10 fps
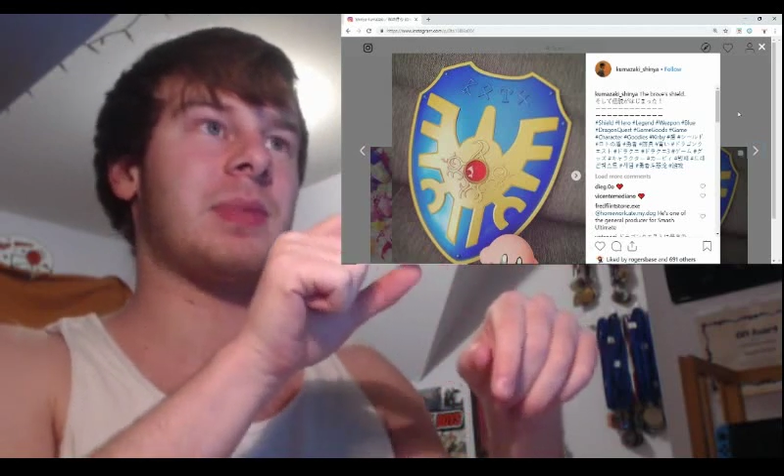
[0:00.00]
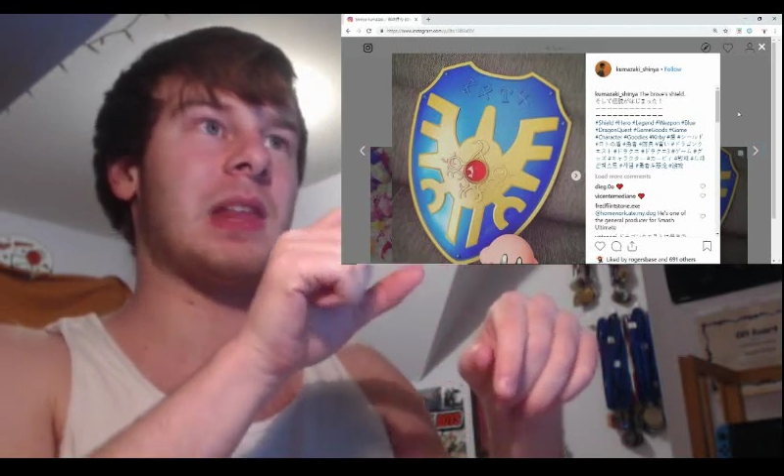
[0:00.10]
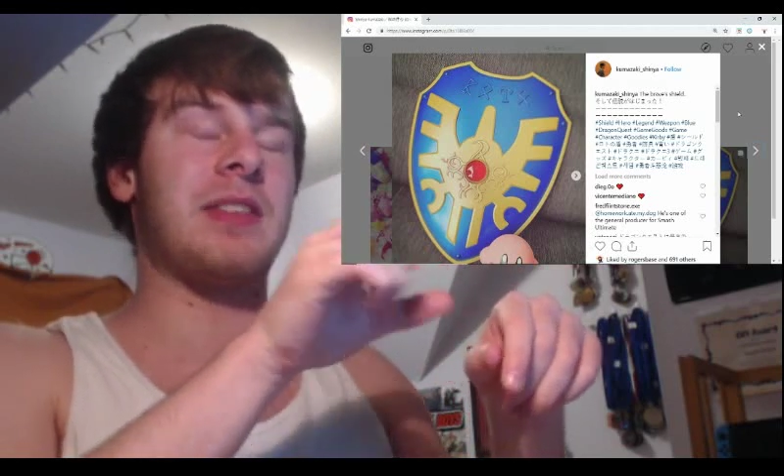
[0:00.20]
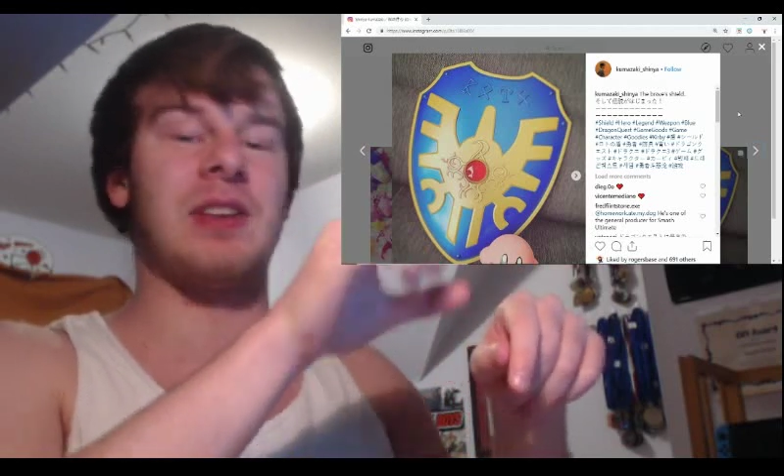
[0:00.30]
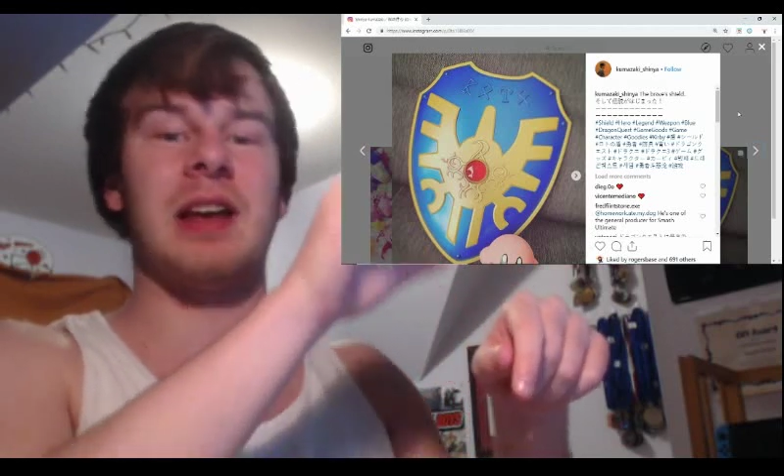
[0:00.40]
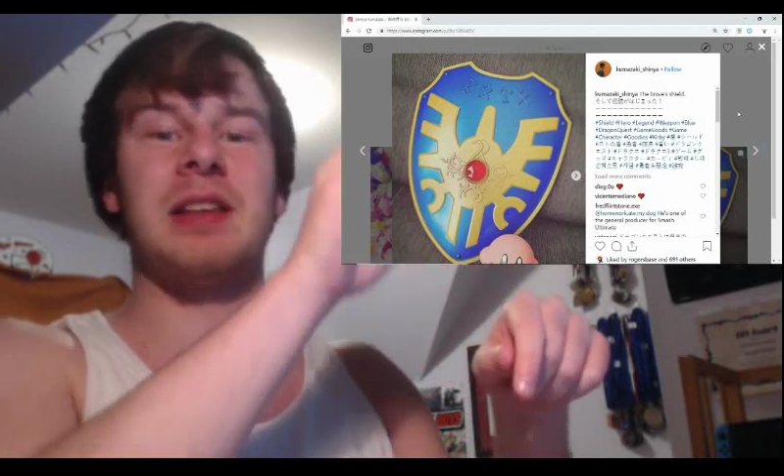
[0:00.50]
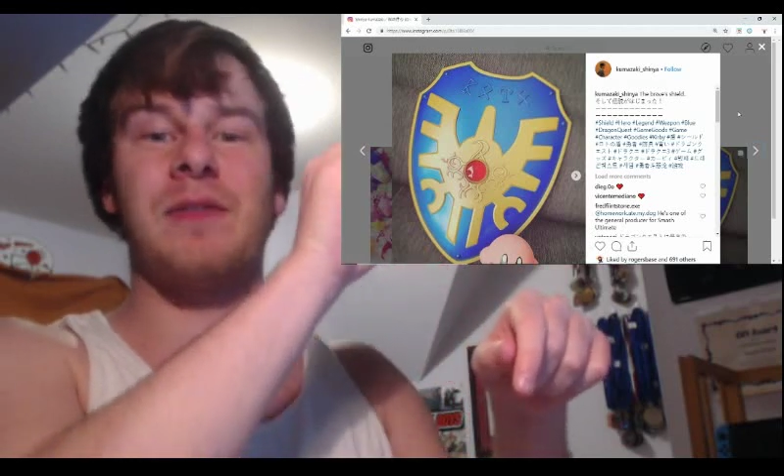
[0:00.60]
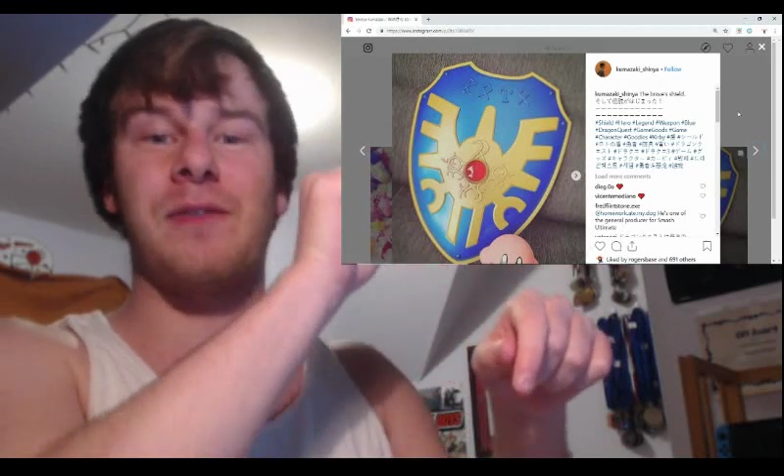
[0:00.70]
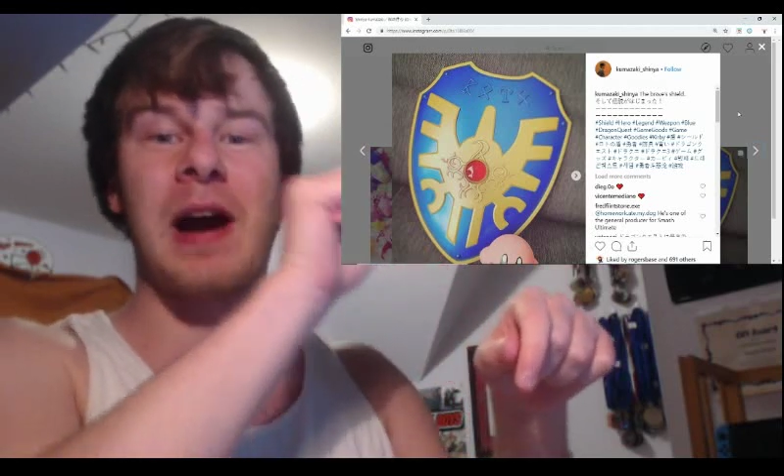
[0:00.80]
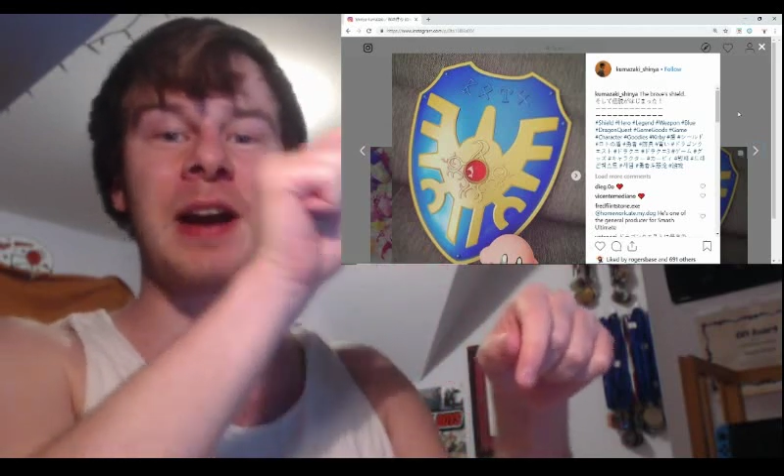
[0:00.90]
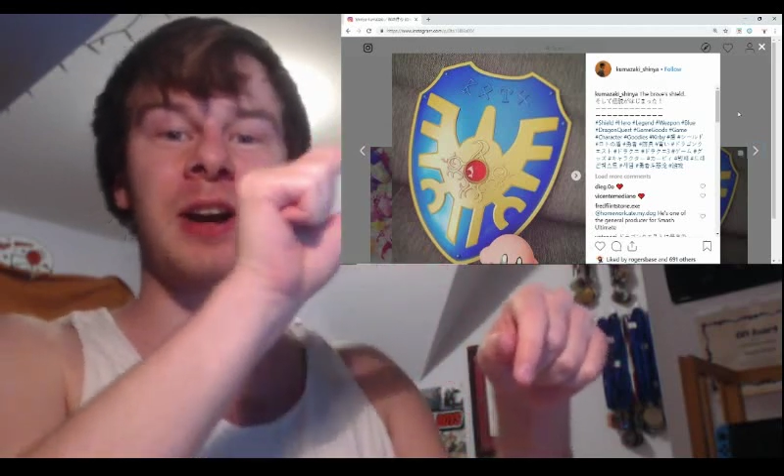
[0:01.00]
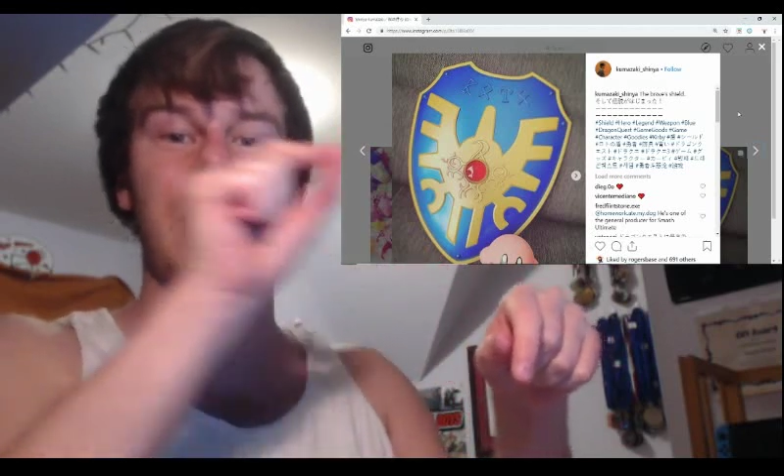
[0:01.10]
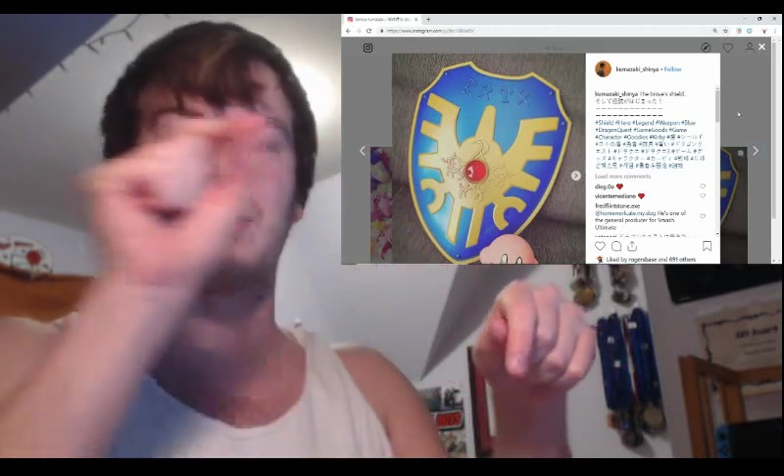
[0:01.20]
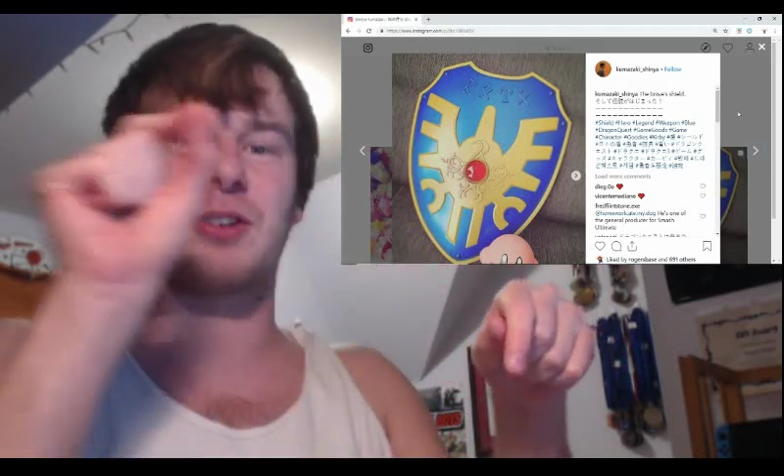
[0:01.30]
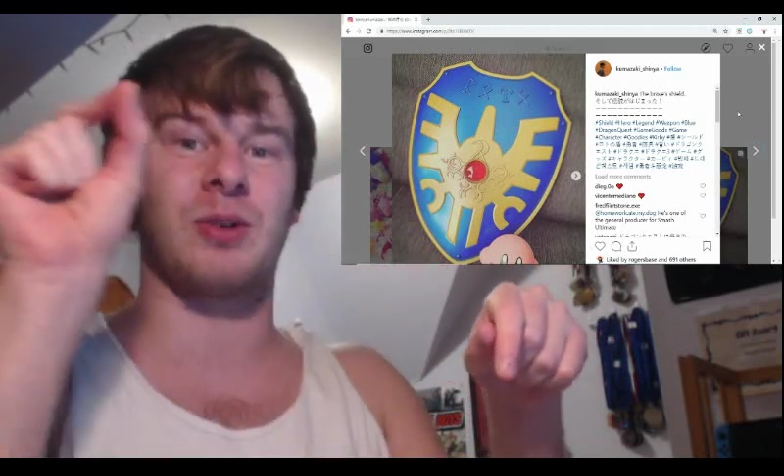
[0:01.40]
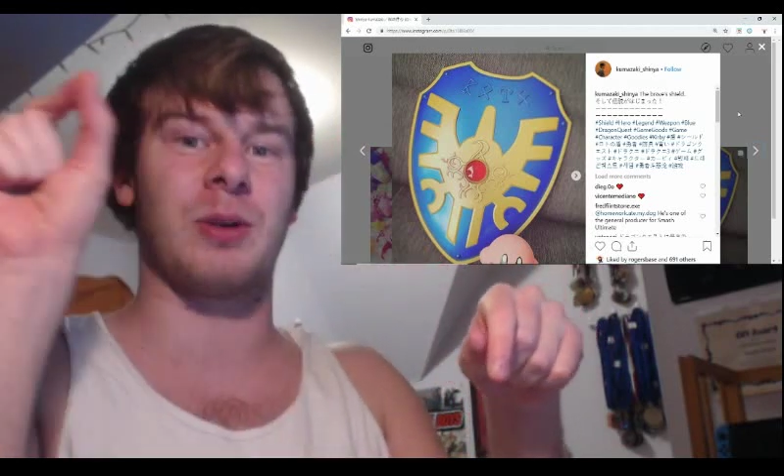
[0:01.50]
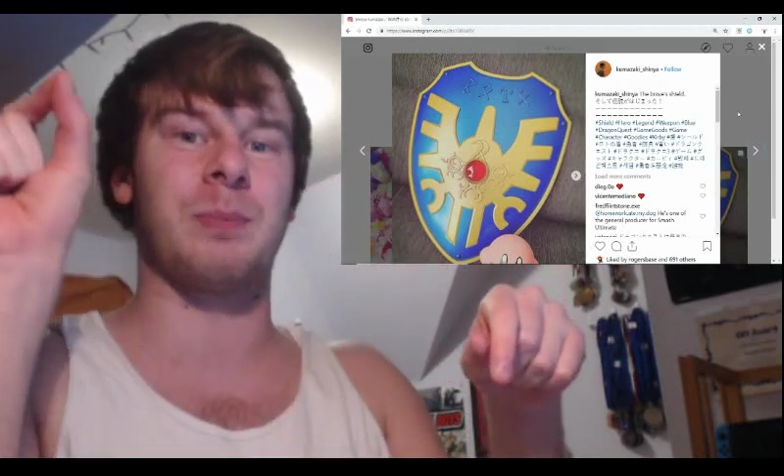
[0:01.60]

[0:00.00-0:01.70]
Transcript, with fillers: it said fighter underscore